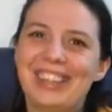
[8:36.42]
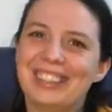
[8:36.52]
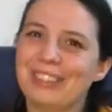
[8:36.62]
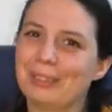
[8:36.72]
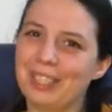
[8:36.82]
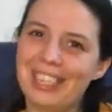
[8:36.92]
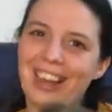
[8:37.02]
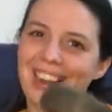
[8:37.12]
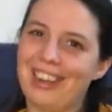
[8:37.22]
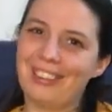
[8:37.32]
So
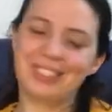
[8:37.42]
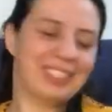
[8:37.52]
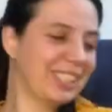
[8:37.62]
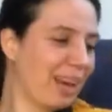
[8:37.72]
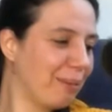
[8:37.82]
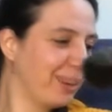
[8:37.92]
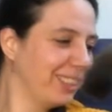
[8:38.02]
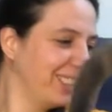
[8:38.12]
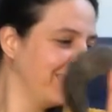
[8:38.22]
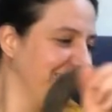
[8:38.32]
Frida loves the camera
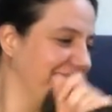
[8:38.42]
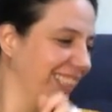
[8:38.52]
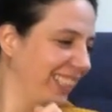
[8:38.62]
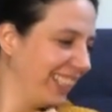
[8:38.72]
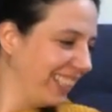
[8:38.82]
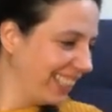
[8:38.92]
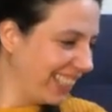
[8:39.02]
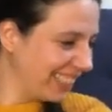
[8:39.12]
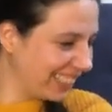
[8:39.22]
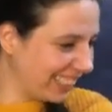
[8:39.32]
too.
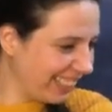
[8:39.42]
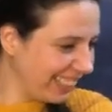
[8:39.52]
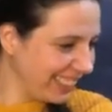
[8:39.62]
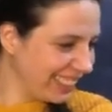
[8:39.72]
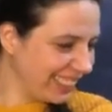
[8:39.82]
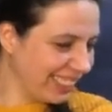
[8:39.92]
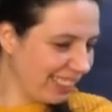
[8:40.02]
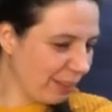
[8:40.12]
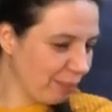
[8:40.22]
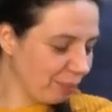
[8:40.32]
That's nice.
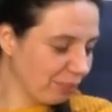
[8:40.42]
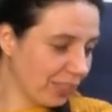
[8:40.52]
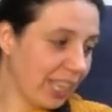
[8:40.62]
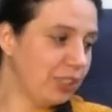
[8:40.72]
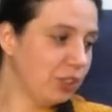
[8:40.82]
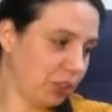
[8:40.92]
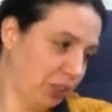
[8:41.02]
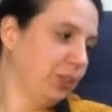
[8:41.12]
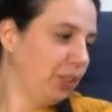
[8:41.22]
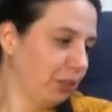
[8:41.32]
Can you
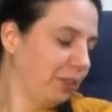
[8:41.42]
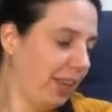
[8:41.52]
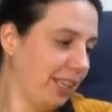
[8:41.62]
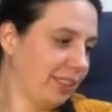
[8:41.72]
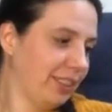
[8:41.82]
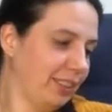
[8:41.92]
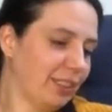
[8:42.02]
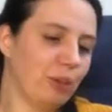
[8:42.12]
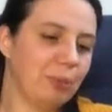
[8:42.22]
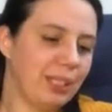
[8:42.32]
show your face?
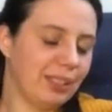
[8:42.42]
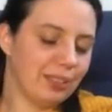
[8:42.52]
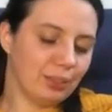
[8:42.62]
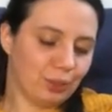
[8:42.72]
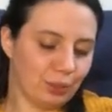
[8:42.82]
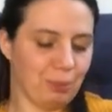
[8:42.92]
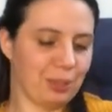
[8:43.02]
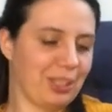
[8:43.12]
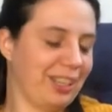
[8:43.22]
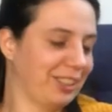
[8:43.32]
That would be so
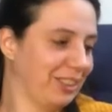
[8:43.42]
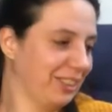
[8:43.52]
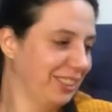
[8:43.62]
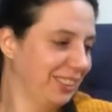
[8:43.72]
much nicer.